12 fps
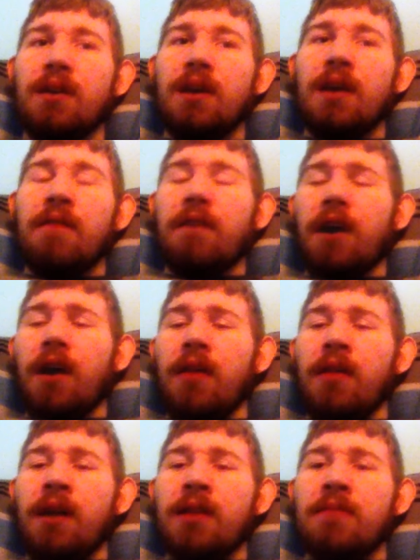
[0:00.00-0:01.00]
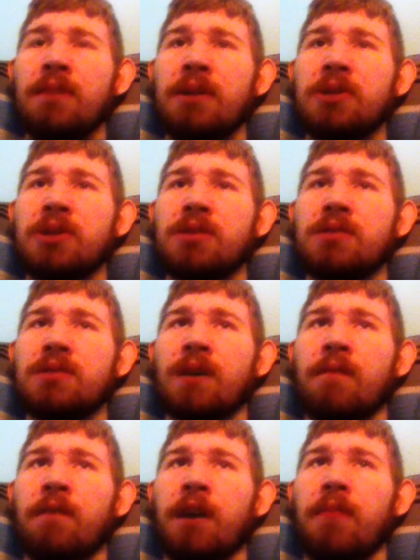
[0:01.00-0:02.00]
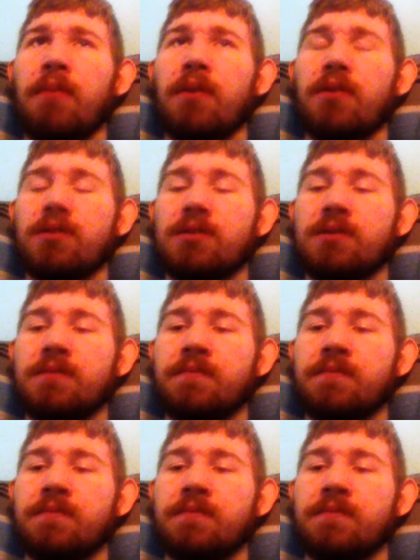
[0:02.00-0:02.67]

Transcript: And not to mention some vipers.